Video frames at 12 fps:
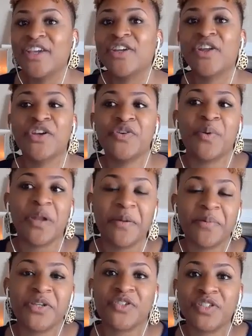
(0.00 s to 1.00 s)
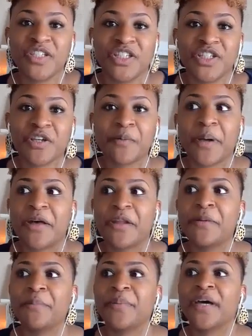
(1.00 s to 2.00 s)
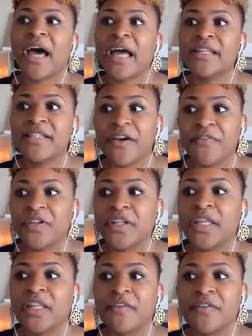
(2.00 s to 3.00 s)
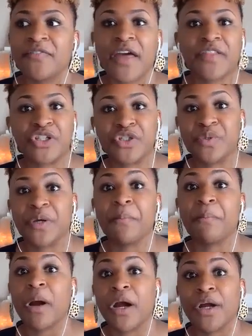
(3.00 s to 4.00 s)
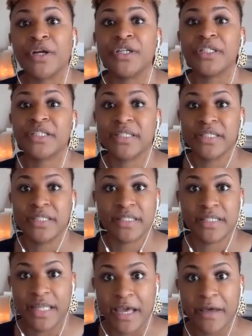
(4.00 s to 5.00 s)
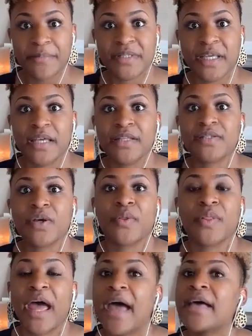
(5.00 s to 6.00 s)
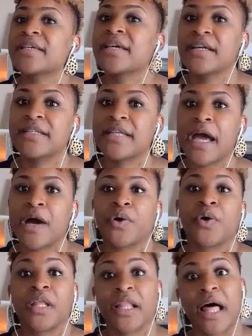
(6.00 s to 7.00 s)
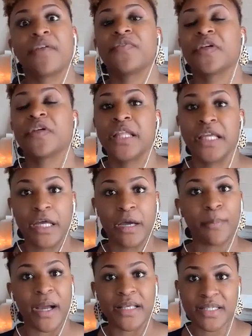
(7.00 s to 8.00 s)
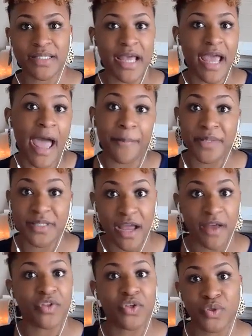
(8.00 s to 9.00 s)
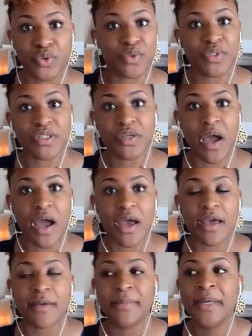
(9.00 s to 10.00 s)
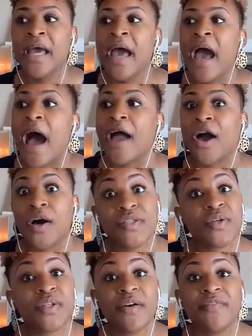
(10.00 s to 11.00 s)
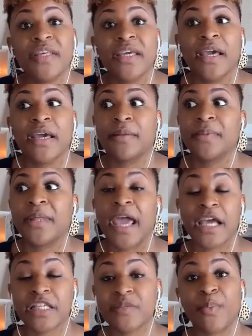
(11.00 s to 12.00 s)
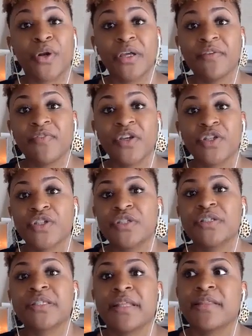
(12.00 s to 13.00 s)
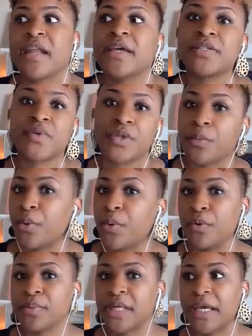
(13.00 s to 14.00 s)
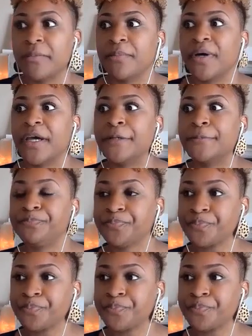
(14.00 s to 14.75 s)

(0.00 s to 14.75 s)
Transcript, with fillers: you know, you want to be strategic about it. But I definitely love the fact that you can merge steps. And so that has cut down on a lot of the cleanup process that happens after you do a Scribe. I also love the um, the exporting features, and that is on the pro plan, but